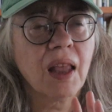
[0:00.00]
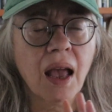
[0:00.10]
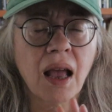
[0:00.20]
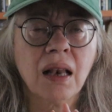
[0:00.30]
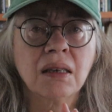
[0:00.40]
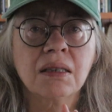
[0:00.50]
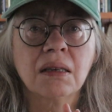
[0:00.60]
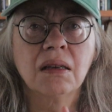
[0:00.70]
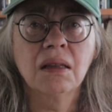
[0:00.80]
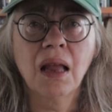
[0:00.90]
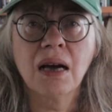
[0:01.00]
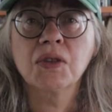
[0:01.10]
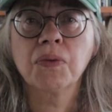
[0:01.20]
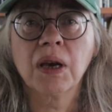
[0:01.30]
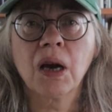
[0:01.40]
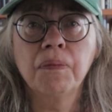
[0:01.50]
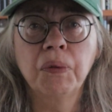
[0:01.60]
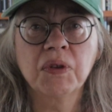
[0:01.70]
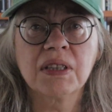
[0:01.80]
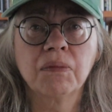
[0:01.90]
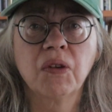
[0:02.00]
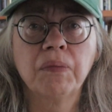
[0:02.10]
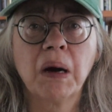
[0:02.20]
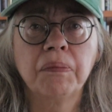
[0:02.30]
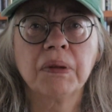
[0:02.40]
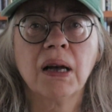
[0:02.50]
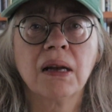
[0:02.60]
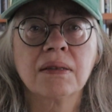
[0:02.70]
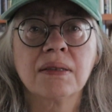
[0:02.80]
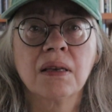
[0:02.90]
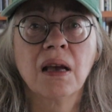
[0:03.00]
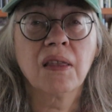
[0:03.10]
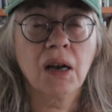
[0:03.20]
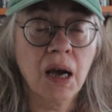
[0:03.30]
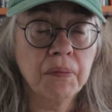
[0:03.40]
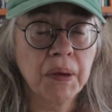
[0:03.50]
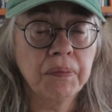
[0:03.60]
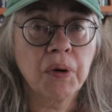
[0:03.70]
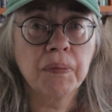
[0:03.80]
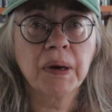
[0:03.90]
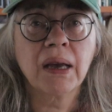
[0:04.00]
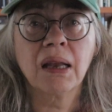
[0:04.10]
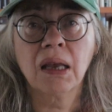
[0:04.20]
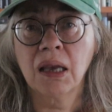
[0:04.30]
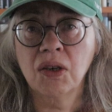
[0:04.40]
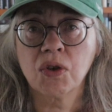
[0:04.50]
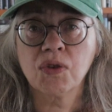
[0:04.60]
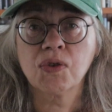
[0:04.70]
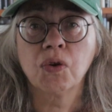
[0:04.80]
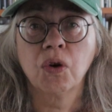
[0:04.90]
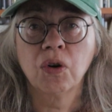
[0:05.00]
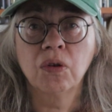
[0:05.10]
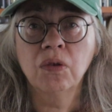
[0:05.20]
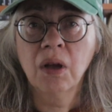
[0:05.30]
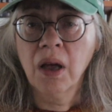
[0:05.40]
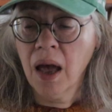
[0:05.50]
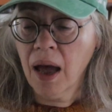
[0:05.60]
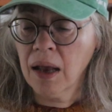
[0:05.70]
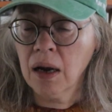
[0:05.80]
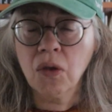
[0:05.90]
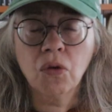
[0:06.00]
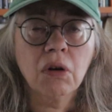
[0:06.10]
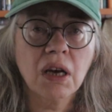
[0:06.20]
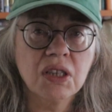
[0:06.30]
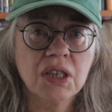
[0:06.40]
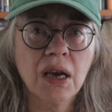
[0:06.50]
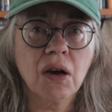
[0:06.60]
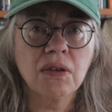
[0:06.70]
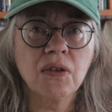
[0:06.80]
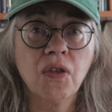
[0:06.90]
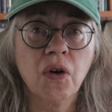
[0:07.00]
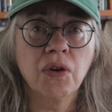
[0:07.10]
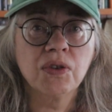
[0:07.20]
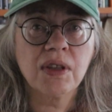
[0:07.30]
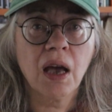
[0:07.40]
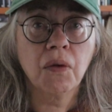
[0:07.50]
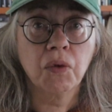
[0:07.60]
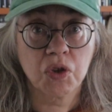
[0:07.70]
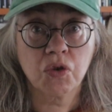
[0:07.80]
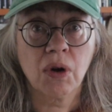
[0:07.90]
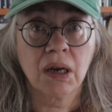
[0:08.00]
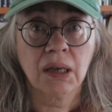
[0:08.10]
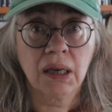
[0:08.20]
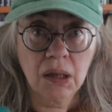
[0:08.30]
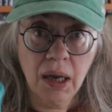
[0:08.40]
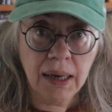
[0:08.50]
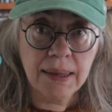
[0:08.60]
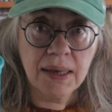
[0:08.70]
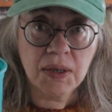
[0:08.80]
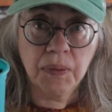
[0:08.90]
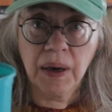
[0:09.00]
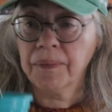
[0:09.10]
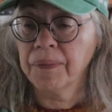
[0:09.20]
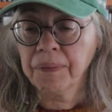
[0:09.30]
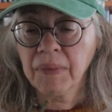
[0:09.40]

And last week I put some of my plants that I had been propagating into soil, and I thought I'd check on those that were struggling, like this one.